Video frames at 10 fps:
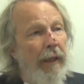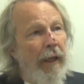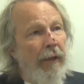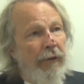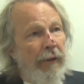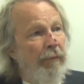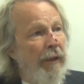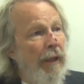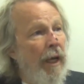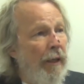other than
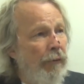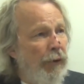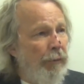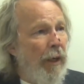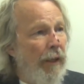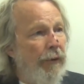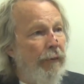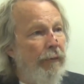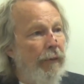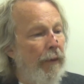be
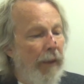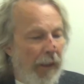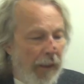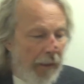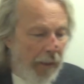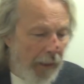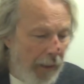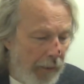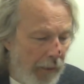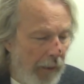non-responsive. And
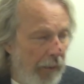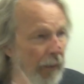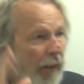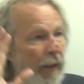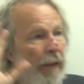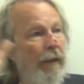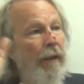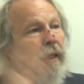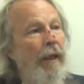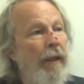and
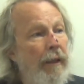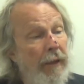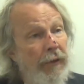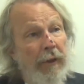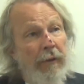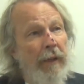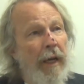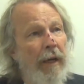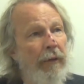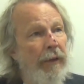and and and so
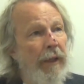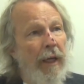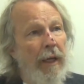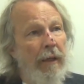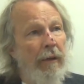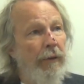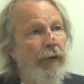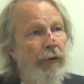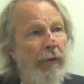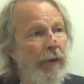now the guy on
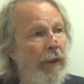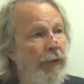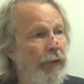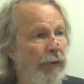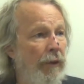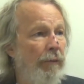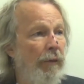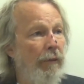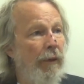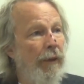short notice is going to
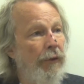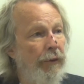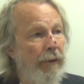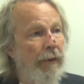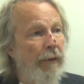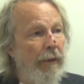be released,